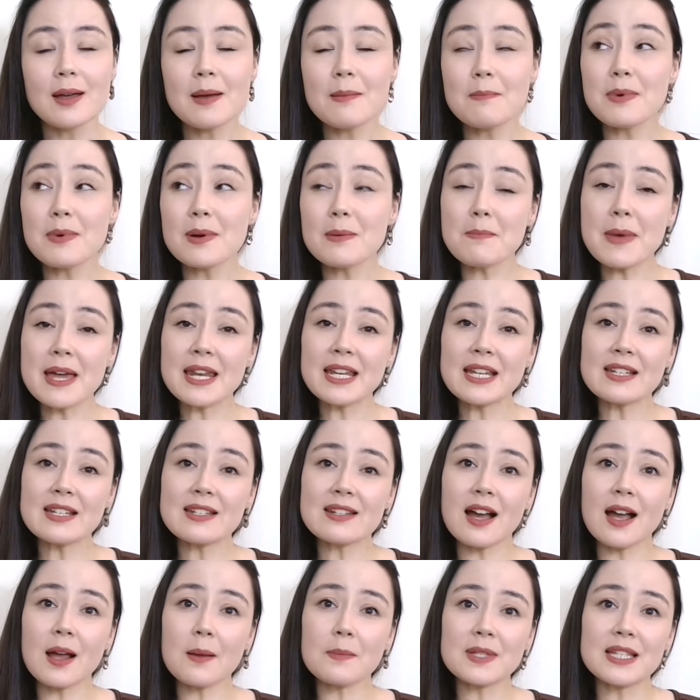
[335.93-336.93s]
but many
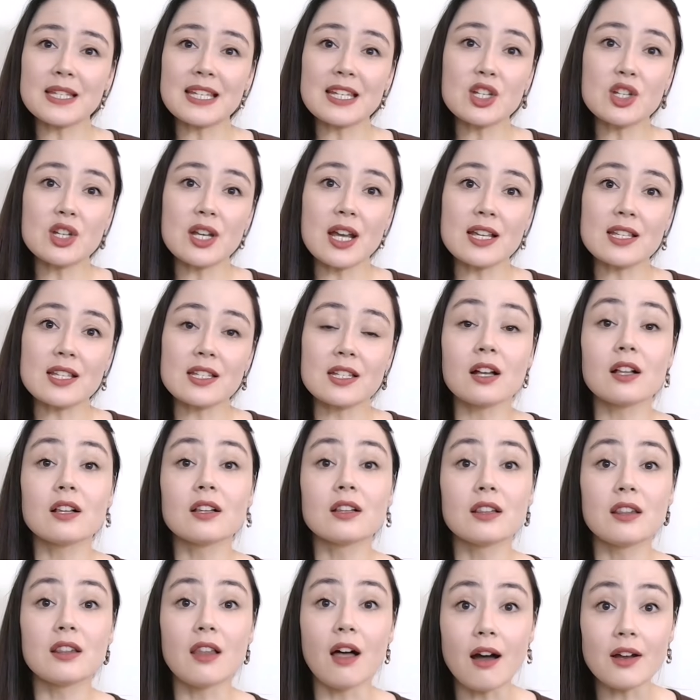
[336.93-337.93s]
times it's just
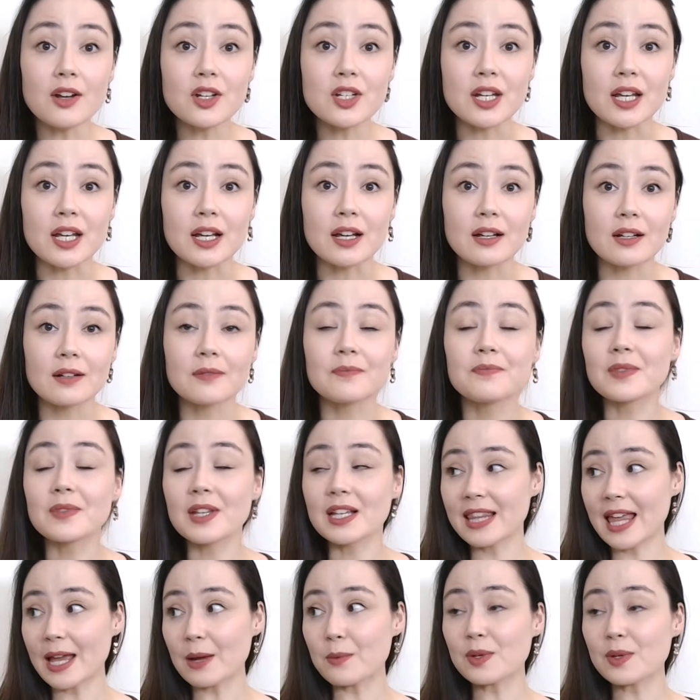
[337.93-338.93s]
logic,
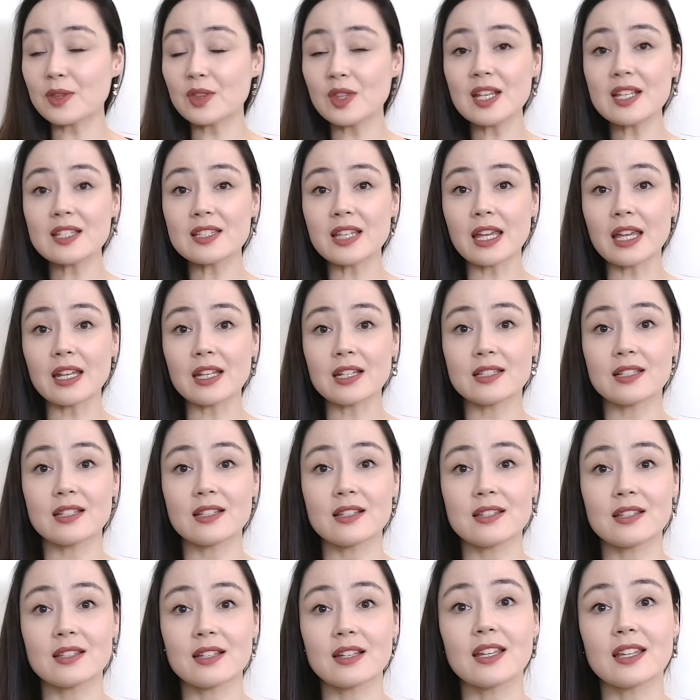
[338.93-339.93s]
like with these
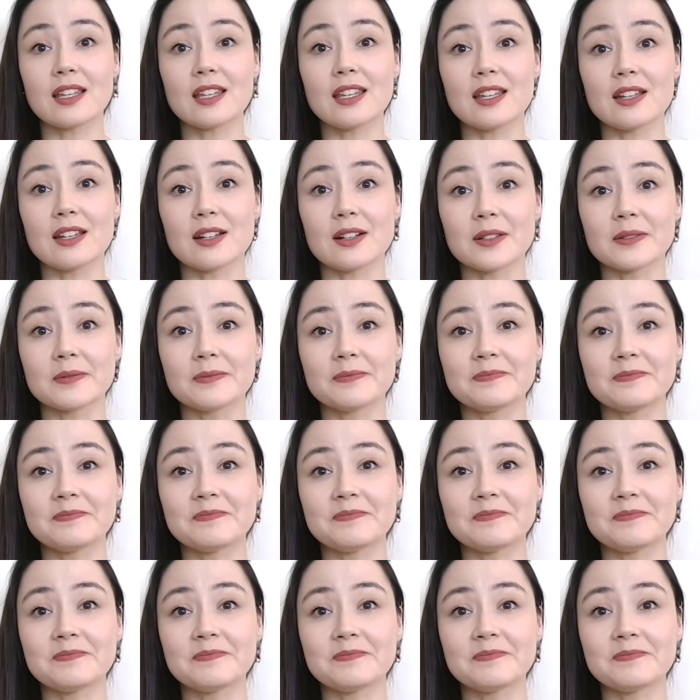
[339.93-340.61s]
sentences here.